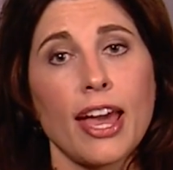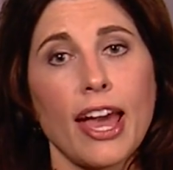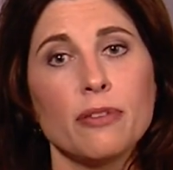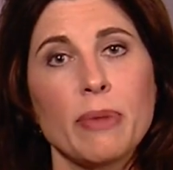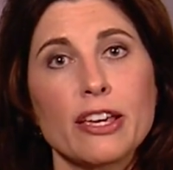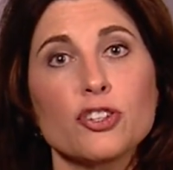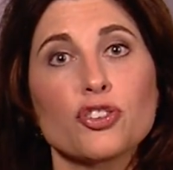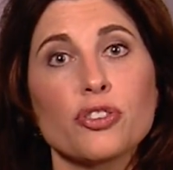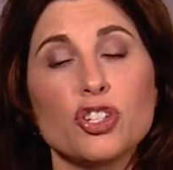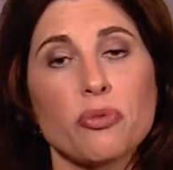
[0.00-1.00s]
and making
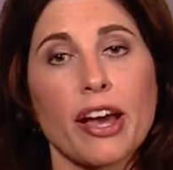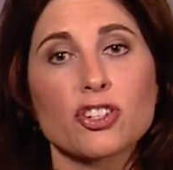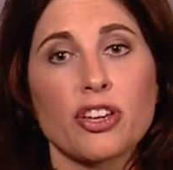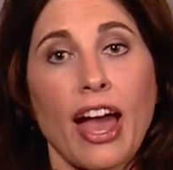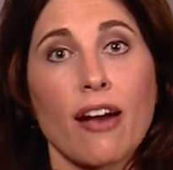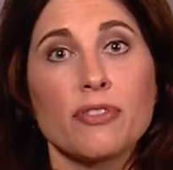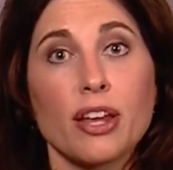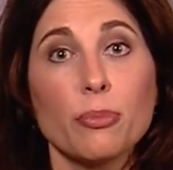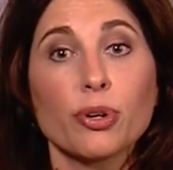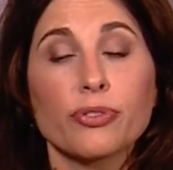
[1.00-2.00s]
sure that you actually have a
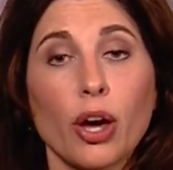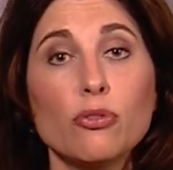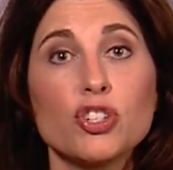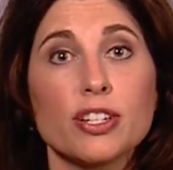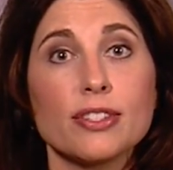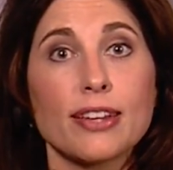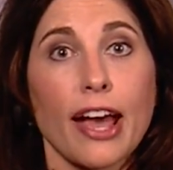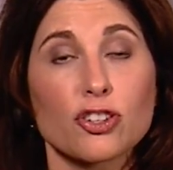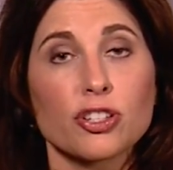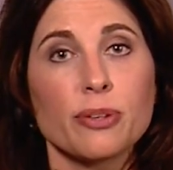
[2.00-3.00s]
number of coaches to
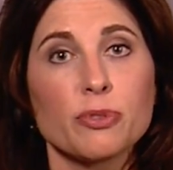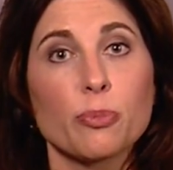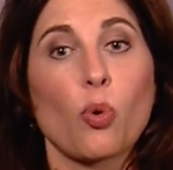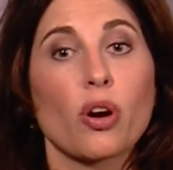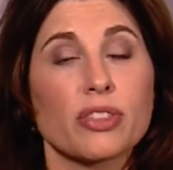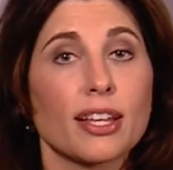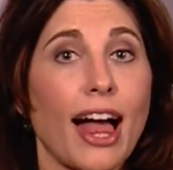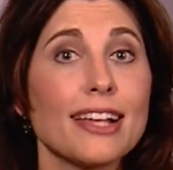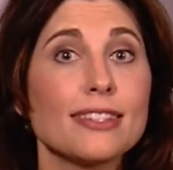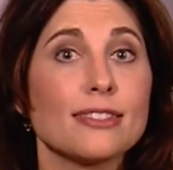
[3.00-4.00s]
actually support the
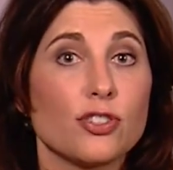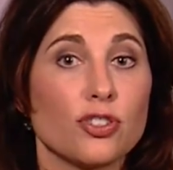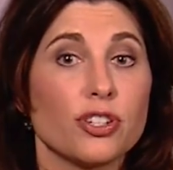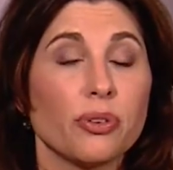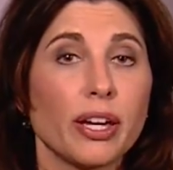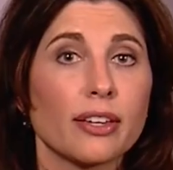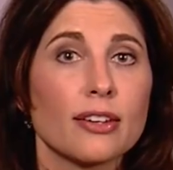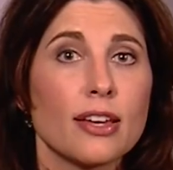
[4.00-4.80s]
classes that you're doing,